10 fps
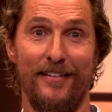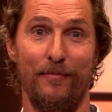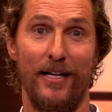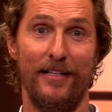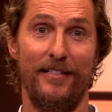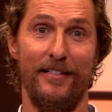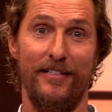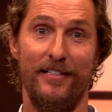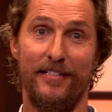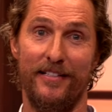
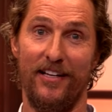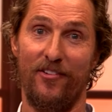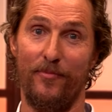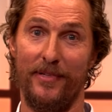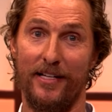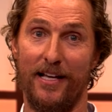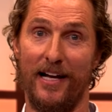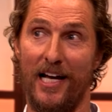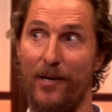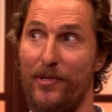Politicians, government,
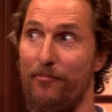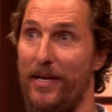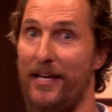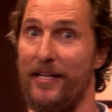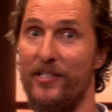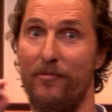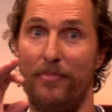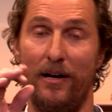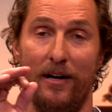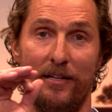economy, banks, or
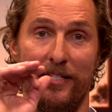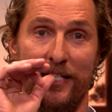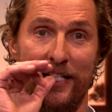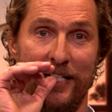boss.